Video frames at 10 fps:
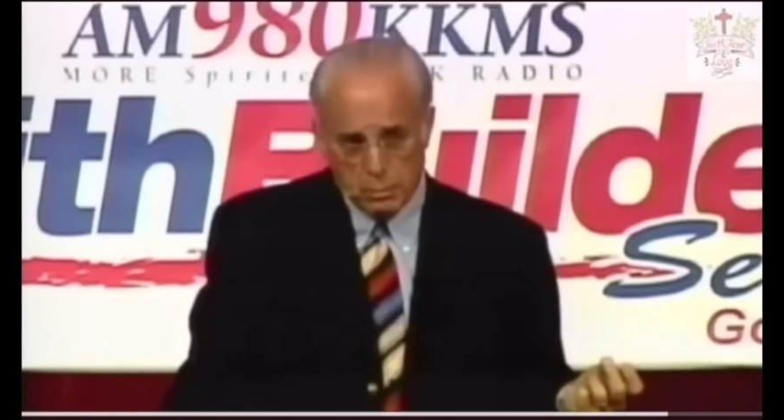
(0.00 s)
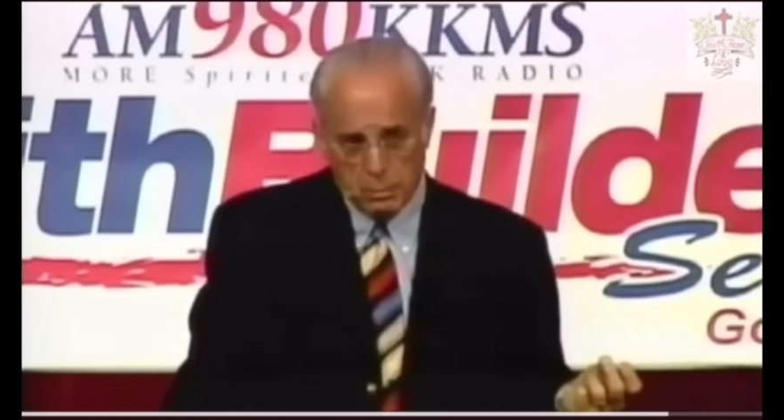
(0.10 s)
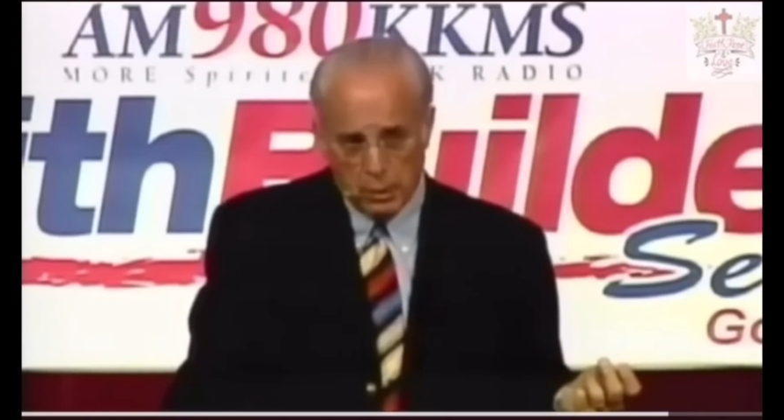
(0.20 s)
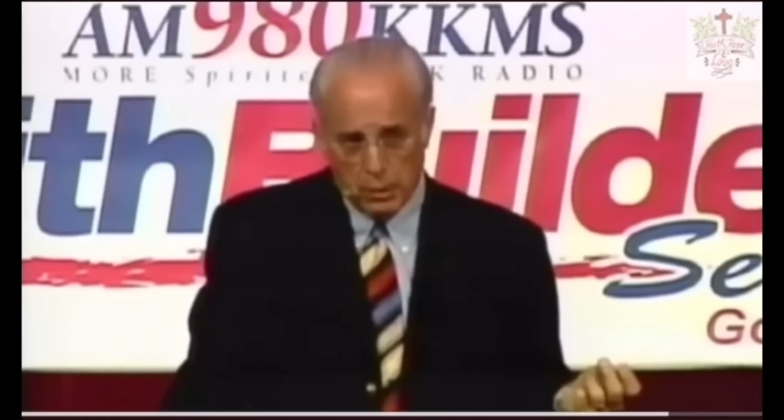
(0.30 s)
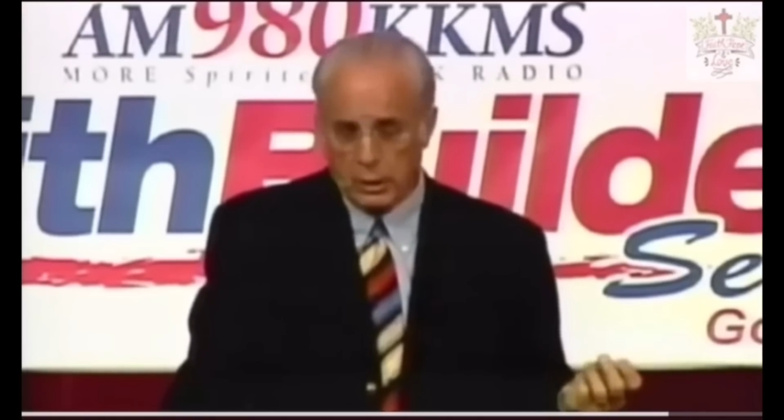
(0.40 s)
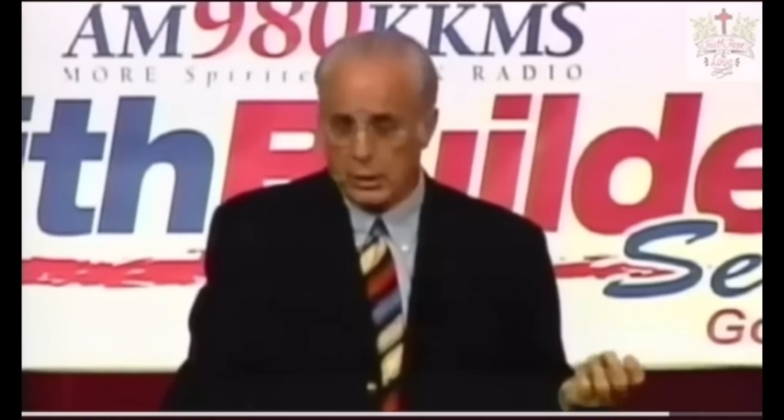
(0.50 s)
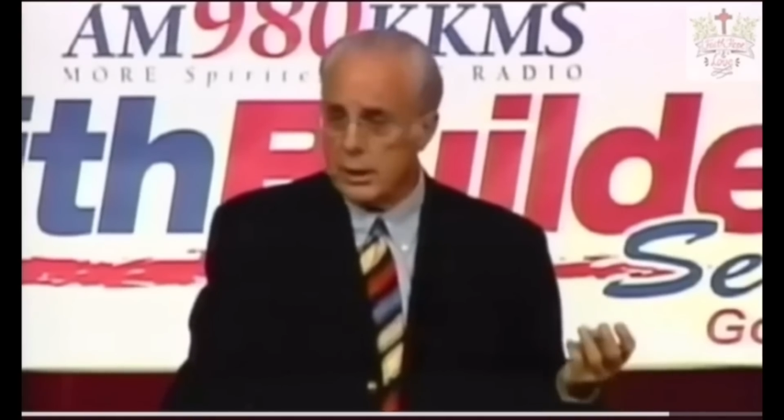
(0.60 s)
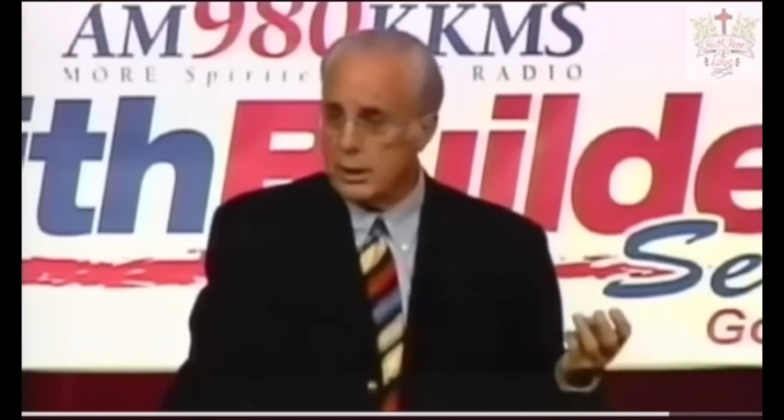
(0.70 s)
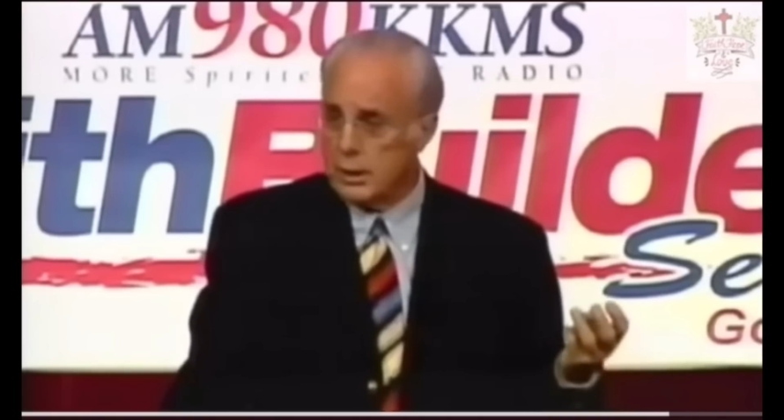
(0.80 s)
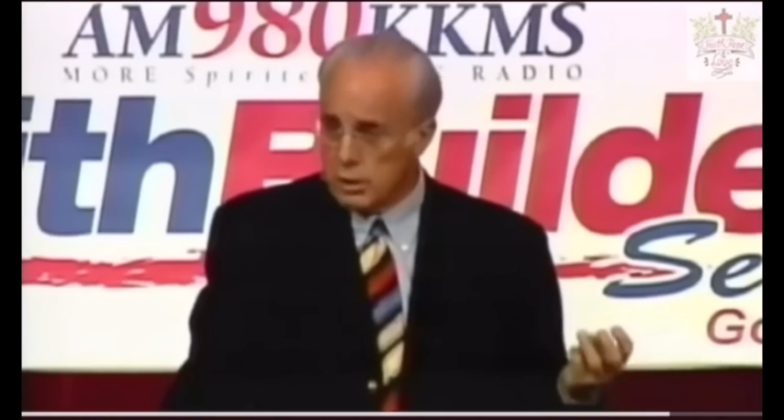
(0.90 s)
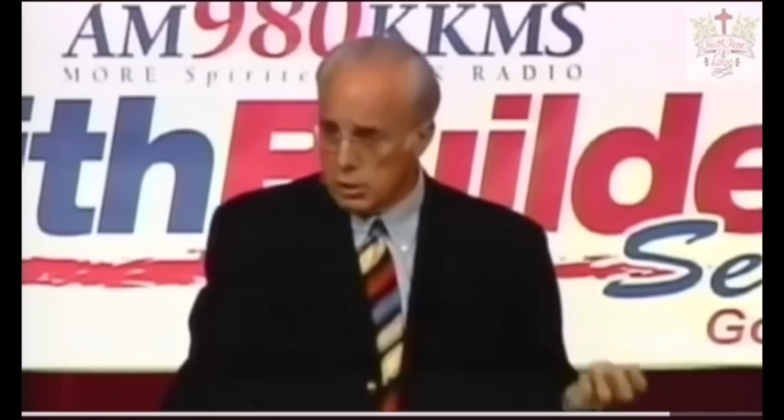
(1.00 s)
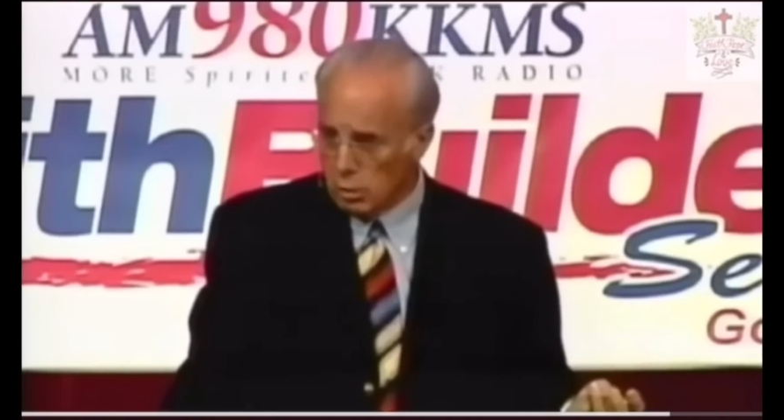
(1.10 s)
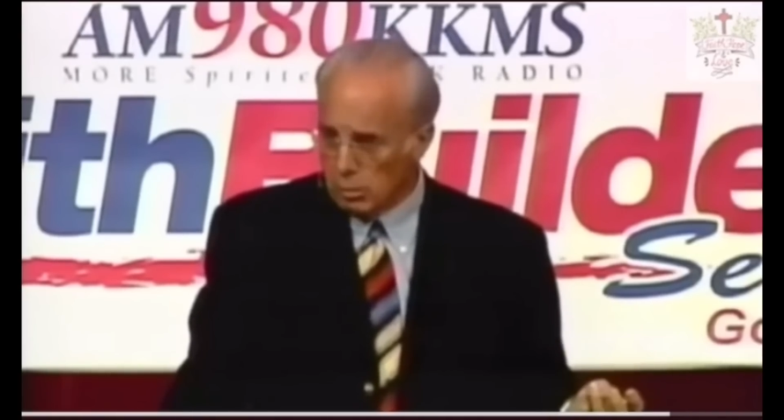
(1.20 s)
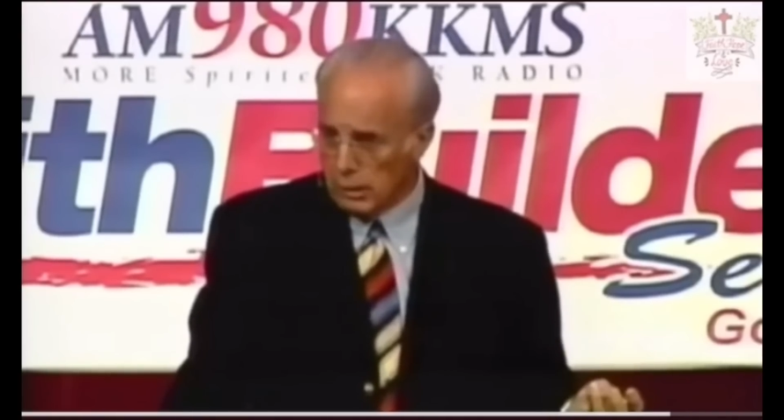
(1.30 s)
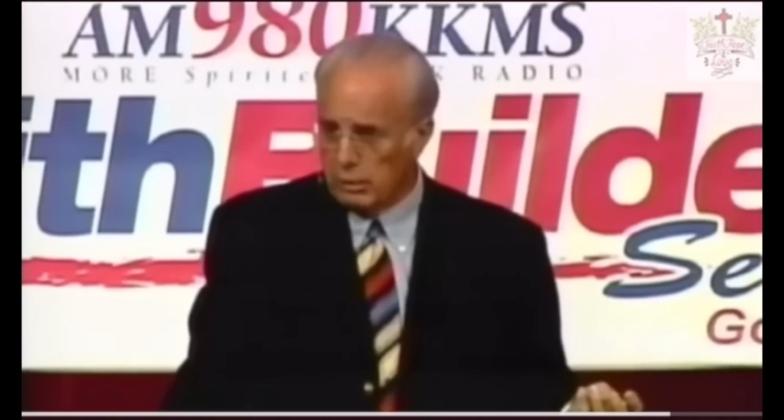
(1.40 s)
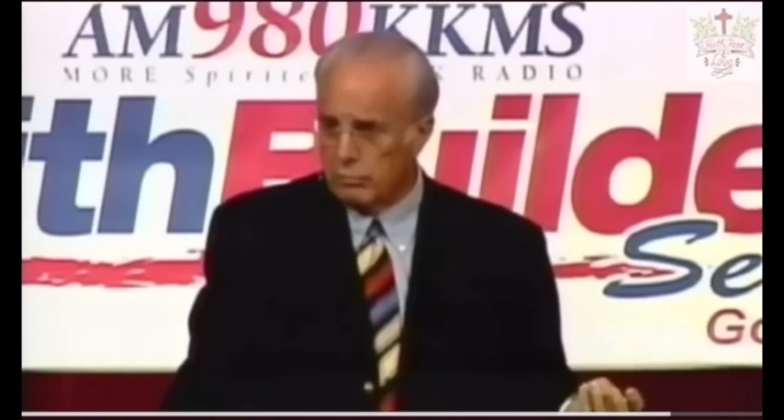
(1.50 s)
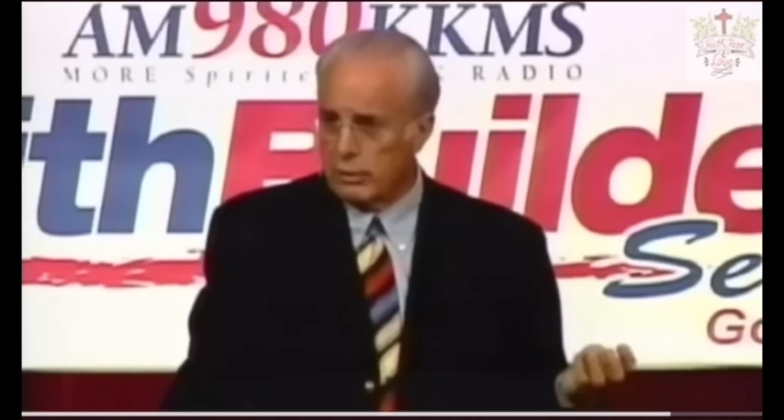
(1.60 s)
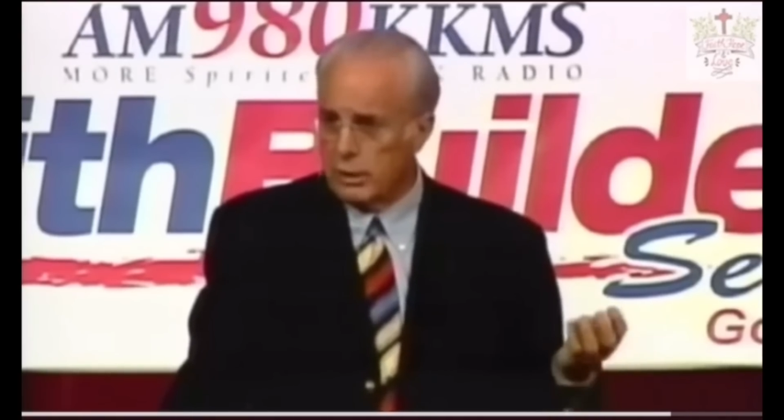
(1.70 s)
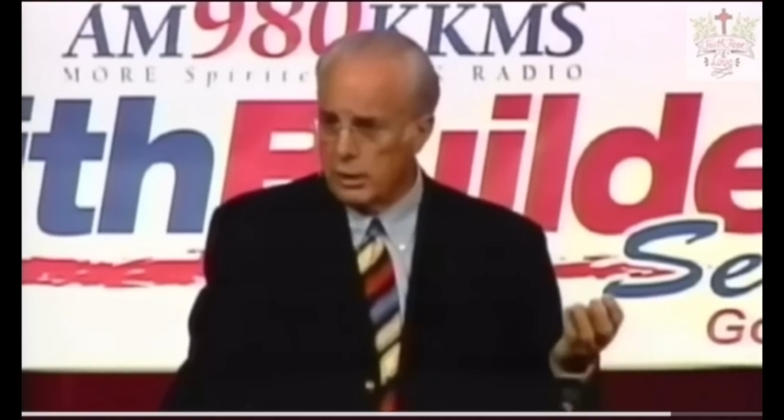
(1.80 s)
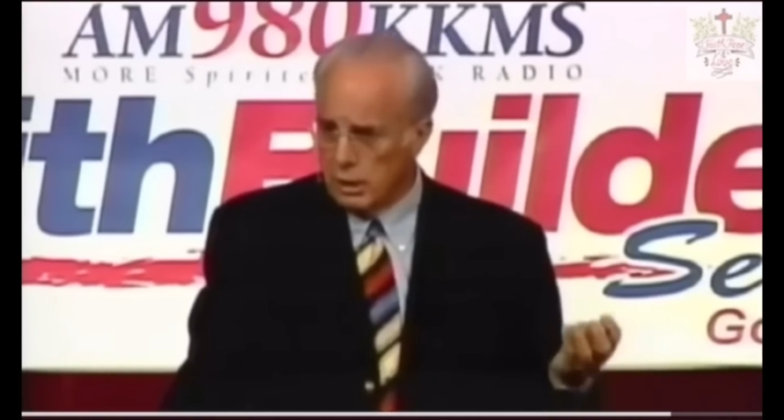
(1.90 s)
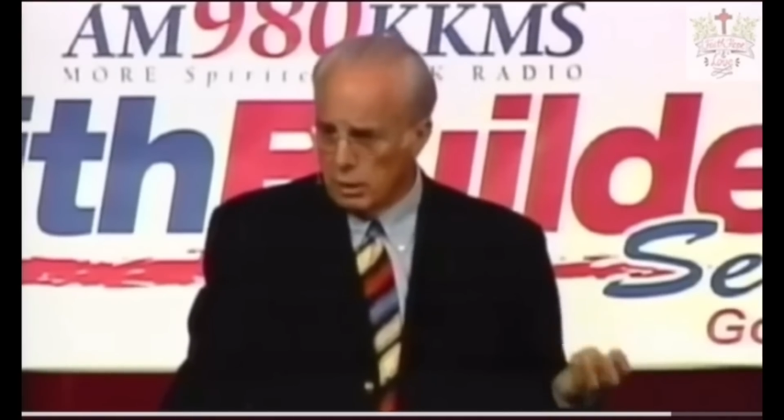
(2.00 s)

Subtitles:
sparingly, sow bountifully,